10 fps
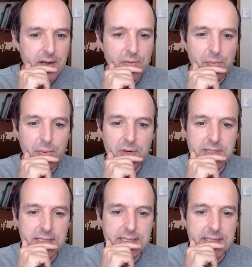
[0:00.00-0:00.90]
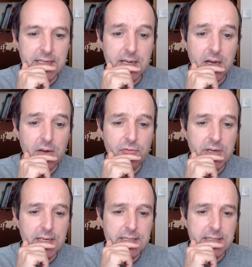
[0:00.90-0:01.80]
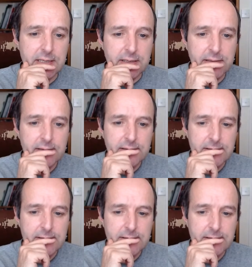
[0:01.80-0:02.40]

Overpriced listing, yeah, unrealistic.